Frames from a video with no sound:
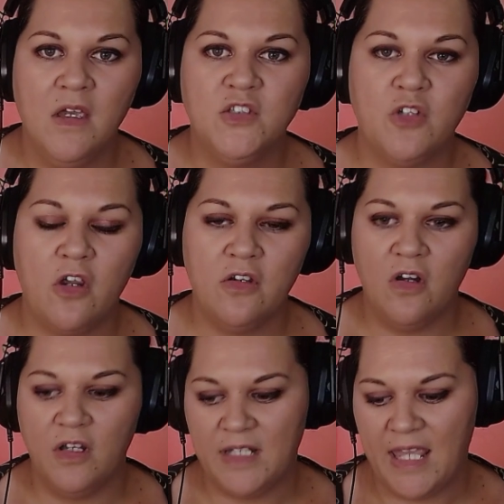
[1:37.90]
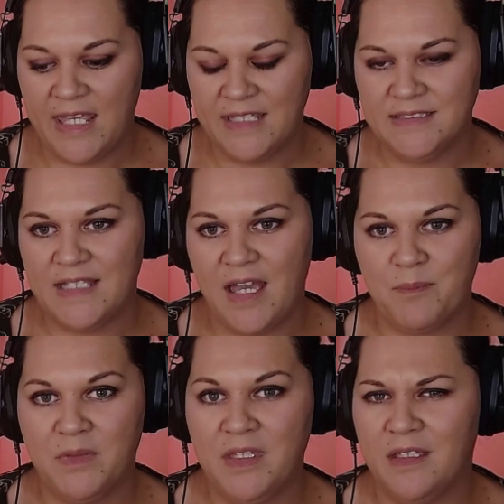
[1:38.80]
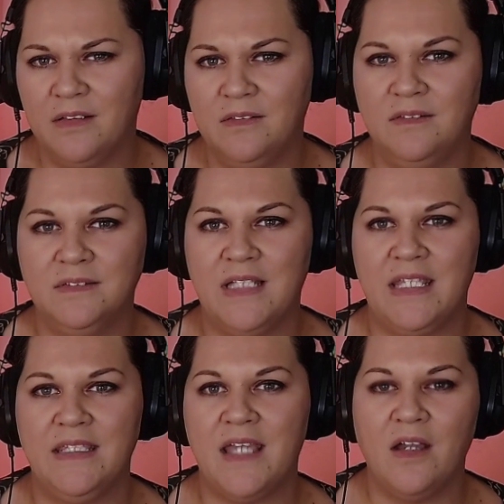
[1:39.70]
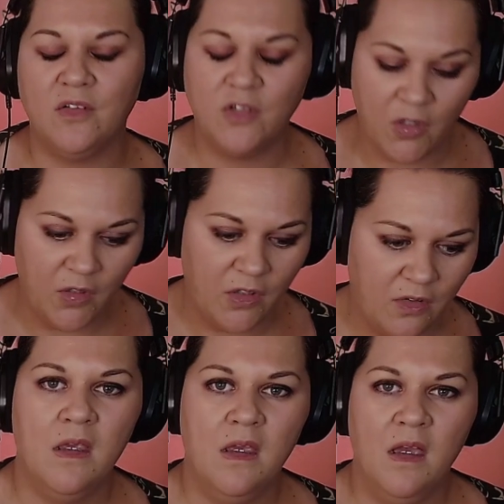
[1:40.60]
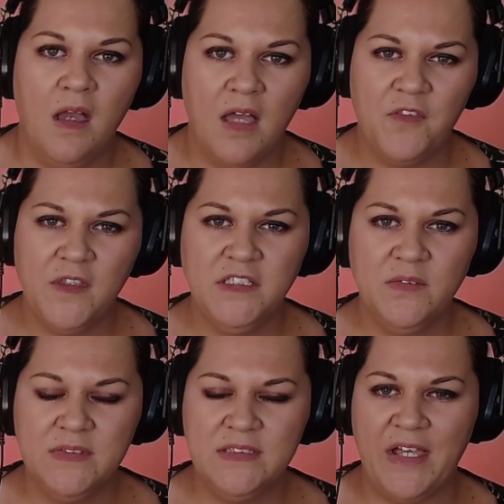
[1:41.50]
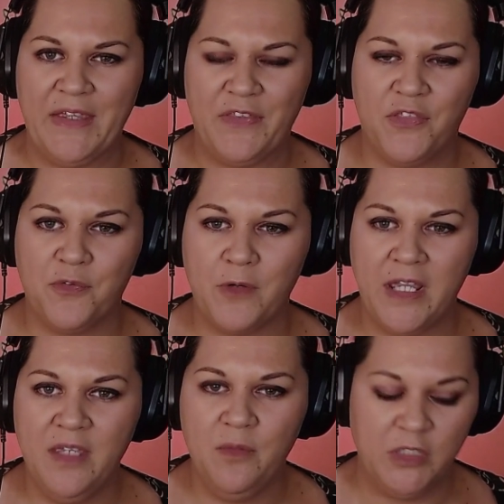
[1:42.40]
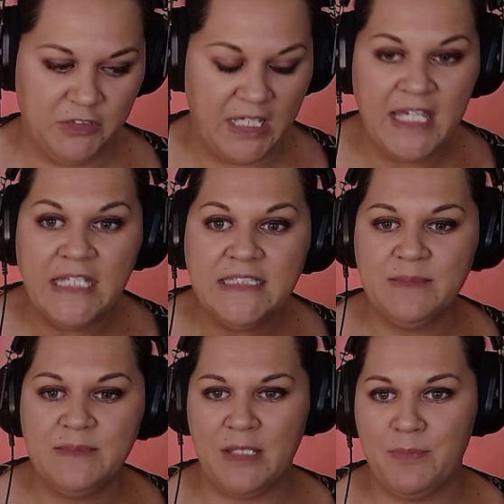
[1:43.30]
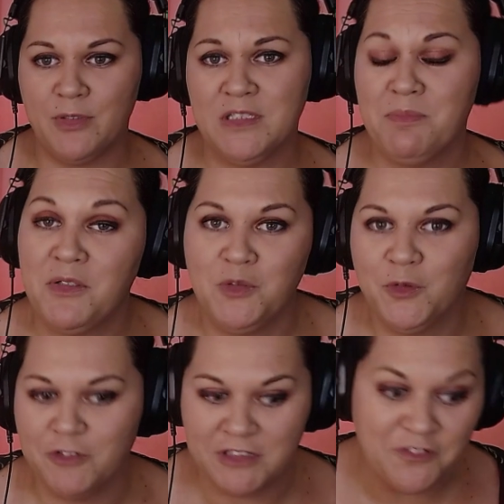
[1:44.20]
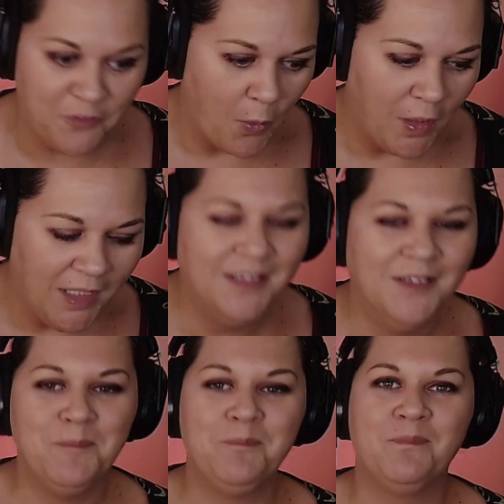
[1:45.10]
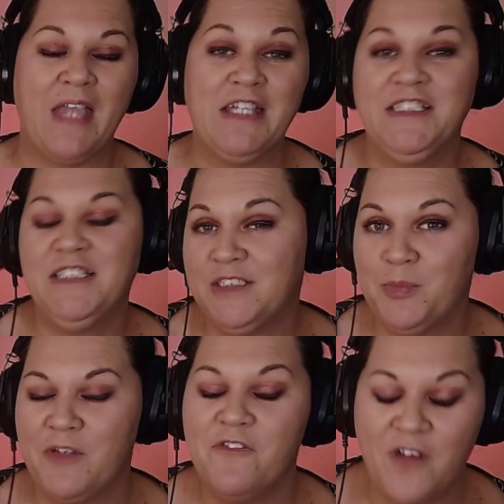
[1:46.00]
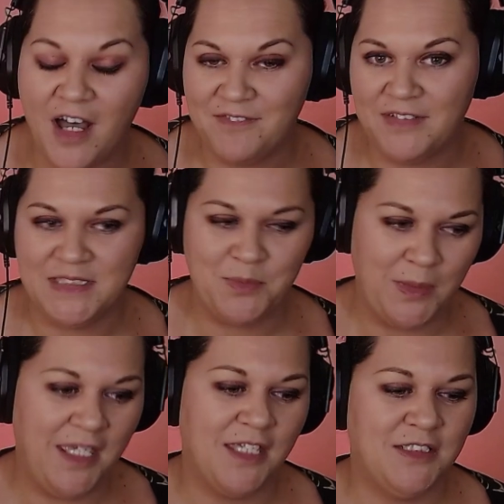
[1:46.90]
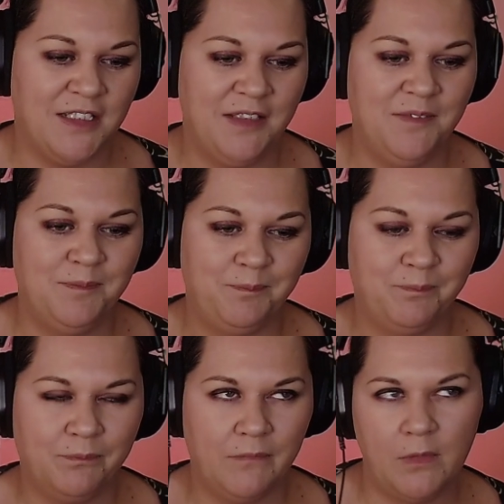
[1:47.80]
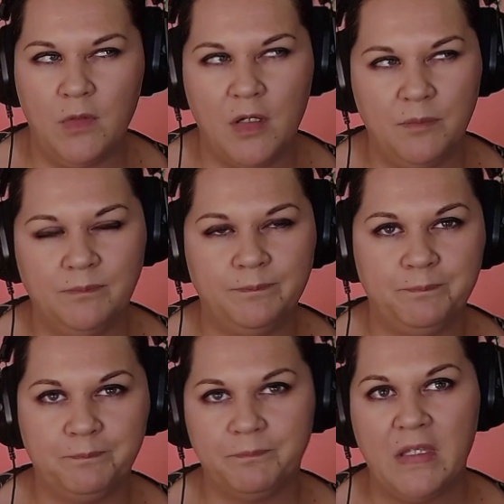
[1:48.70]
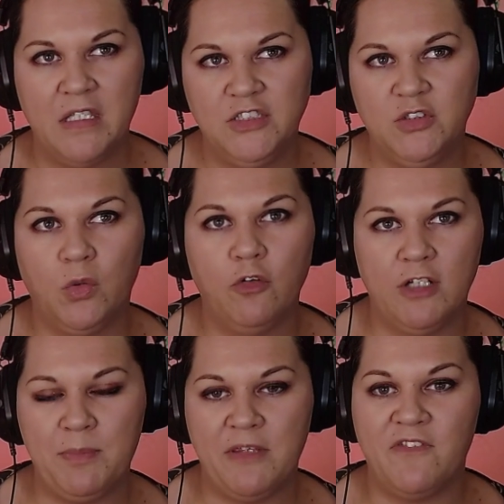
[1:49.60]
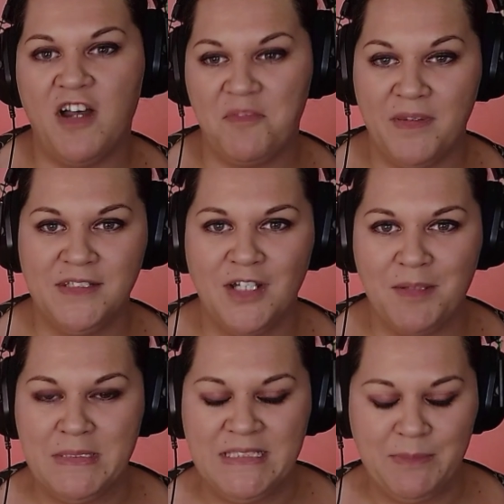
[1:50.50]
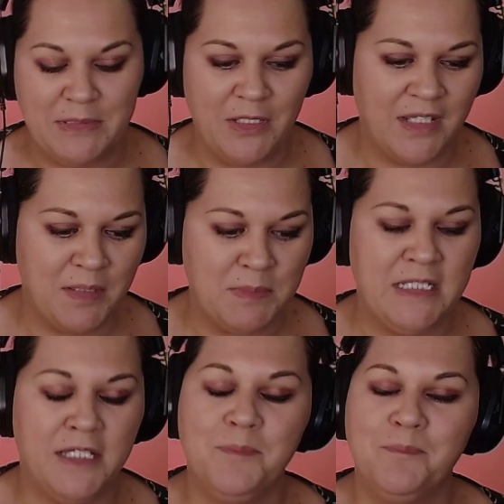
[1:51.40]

Drogon has killed a young girl. I think she was like 3, which hits me because my daughter is 4. Actually, she'll be 5 next week, actually. Well, she'll already be 5 by the time this episode comes out.